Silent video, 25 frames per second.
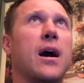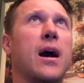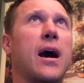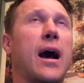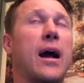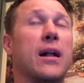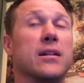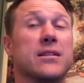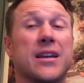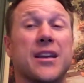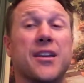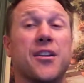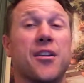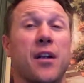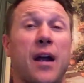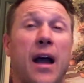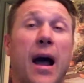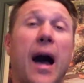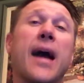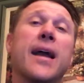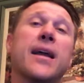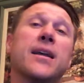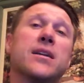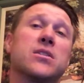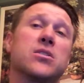I'll take your
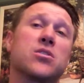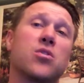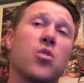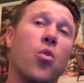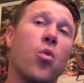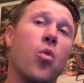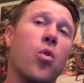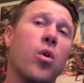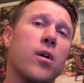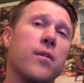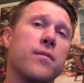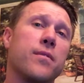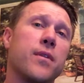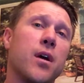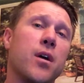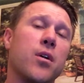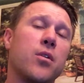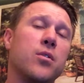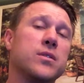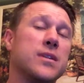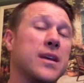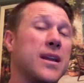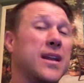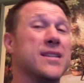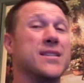highest score of
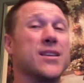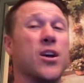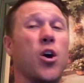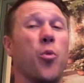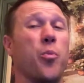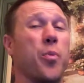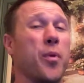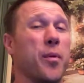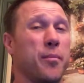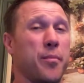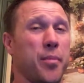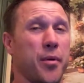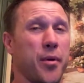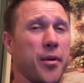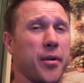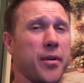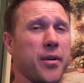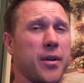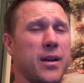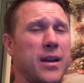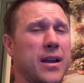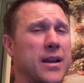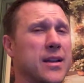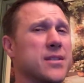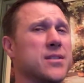those, and it's open
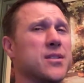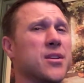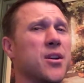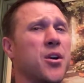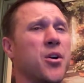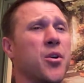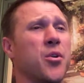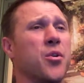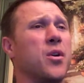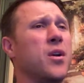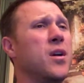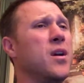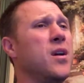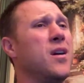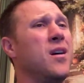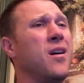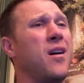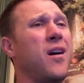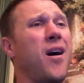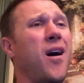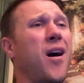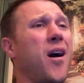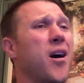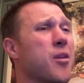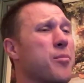book. And so
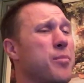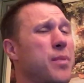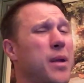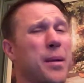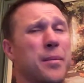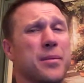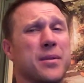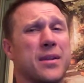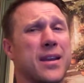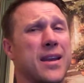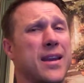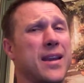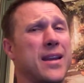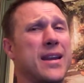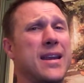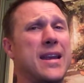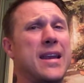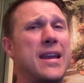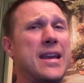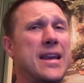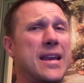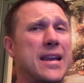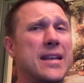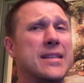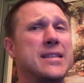I ought to be able to get
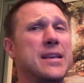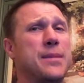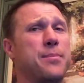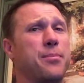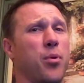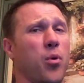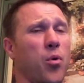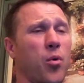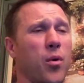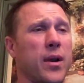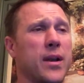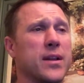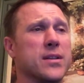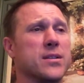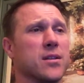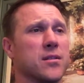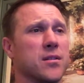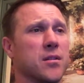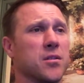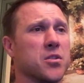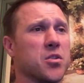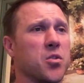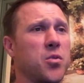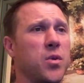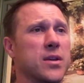easy points on
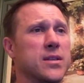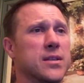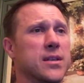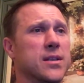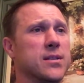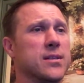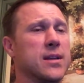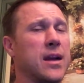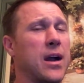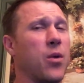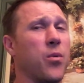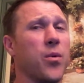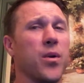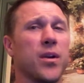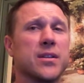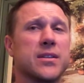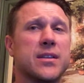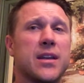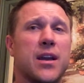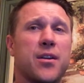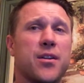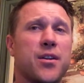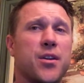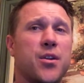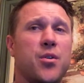those quizzes. I will
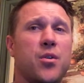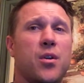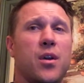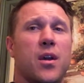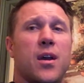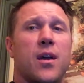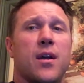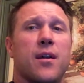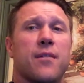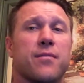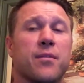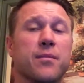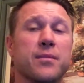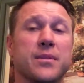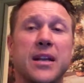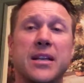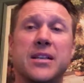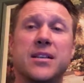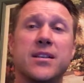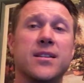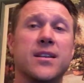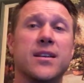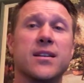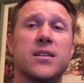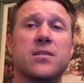tell you, from
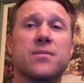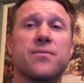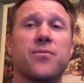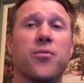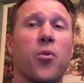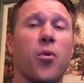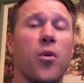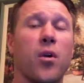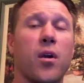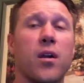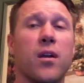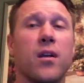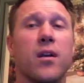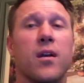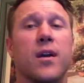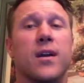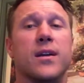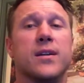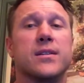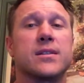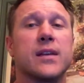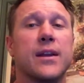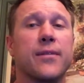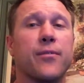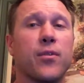teaching this for
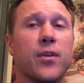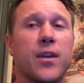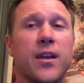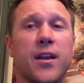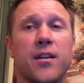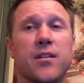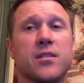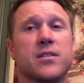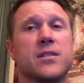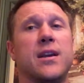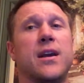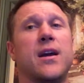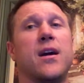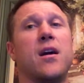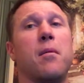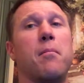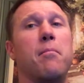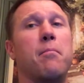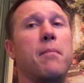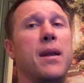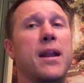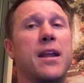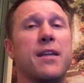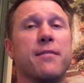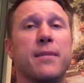several years now,
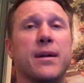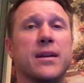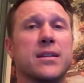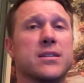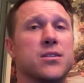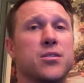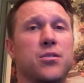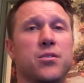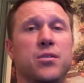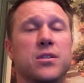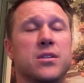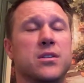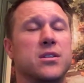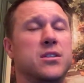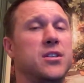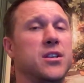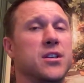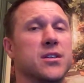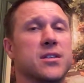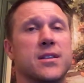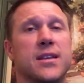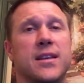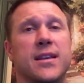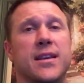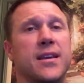many of my students
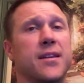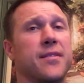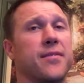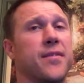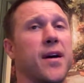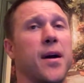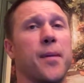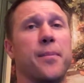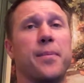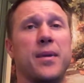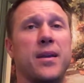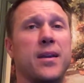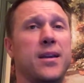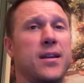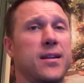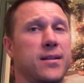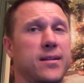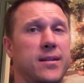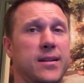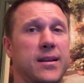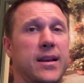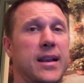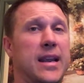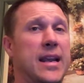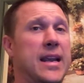just give up
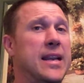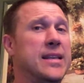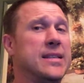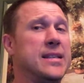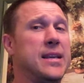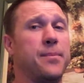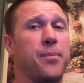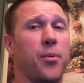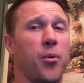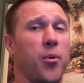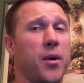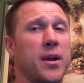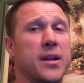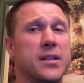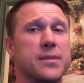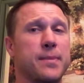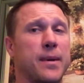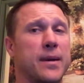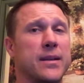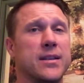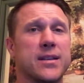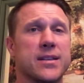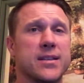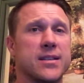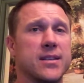easy points
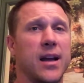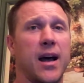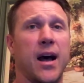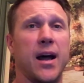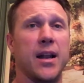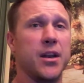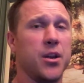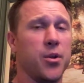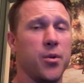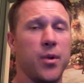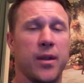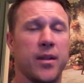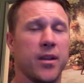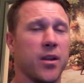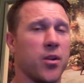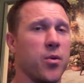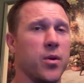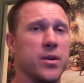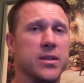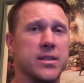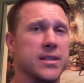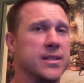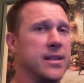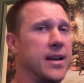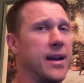by just not doing the
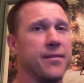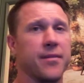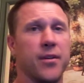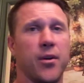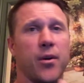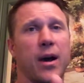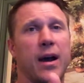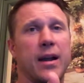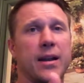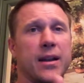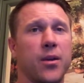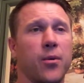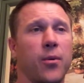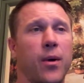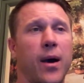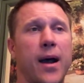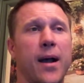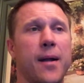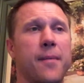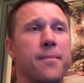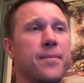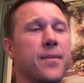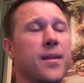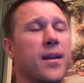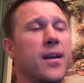quizzes. I have no idea
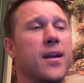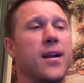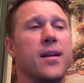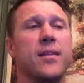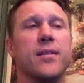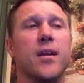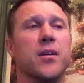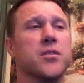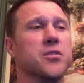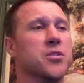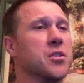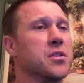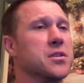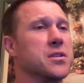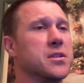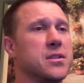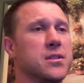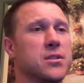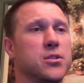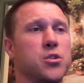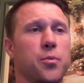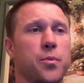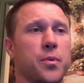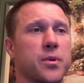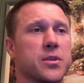why. Those are
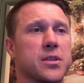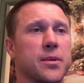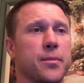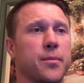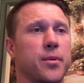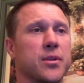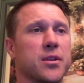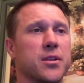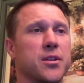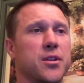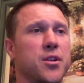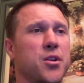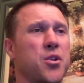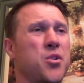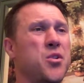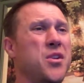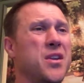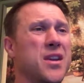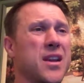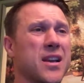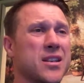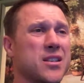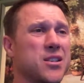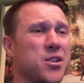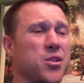super simple to do. You
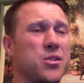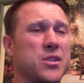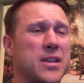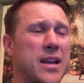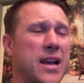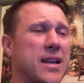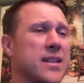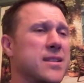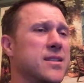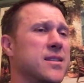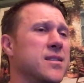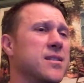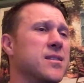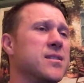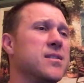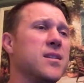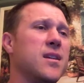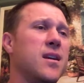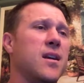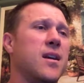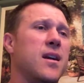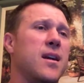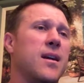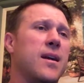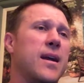get 2 chances.
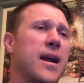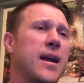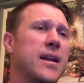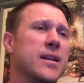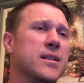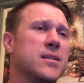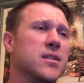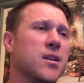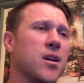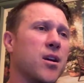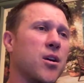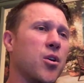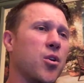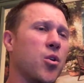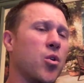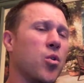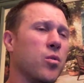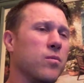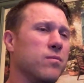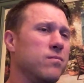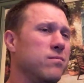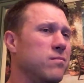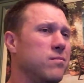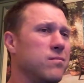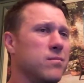And
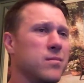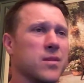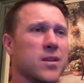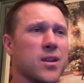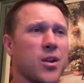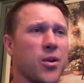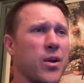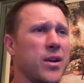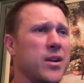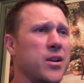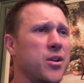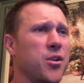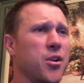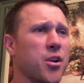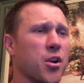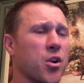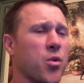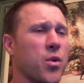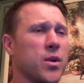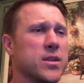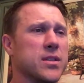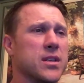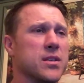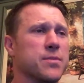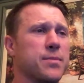so go ahead and do your
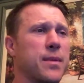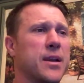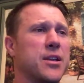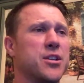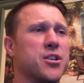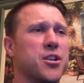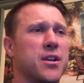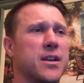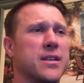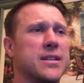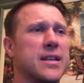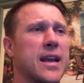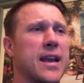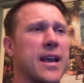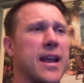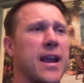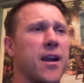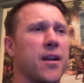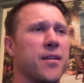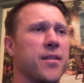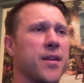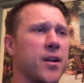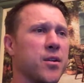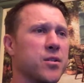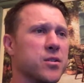quizzes. Make sure you take
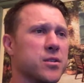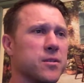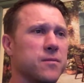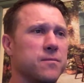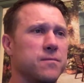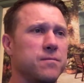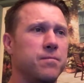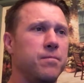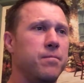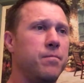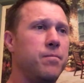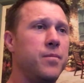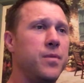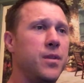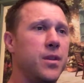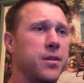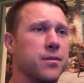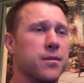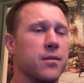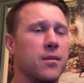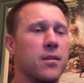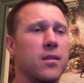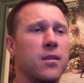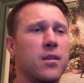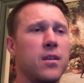care of those.
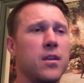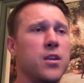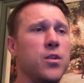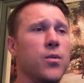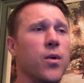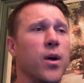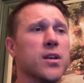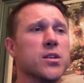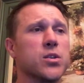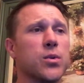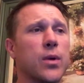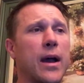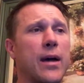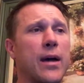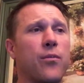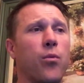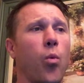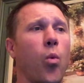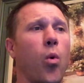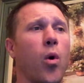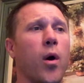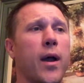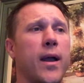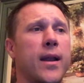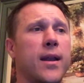You also have
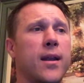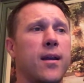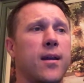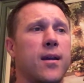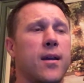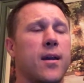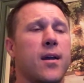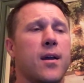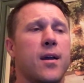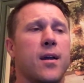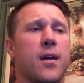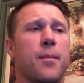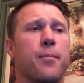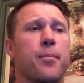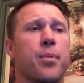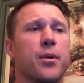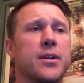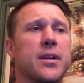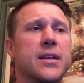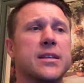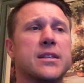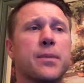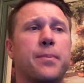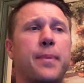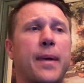1
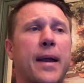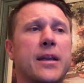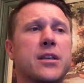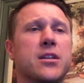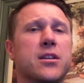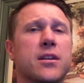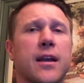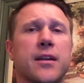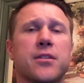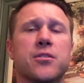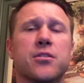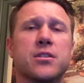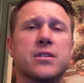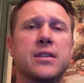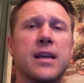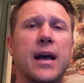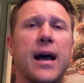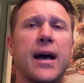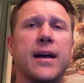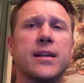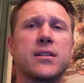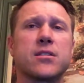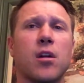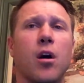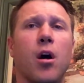participation
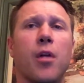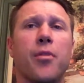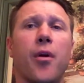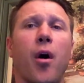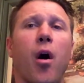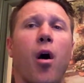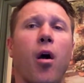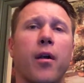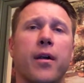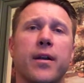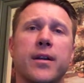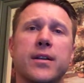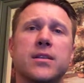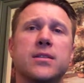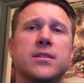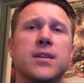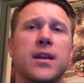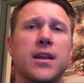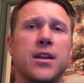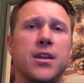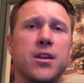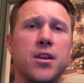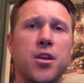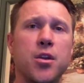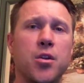exercise called the Artist
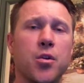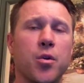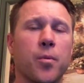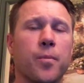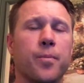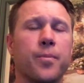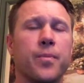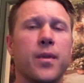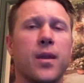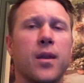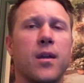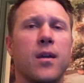in You.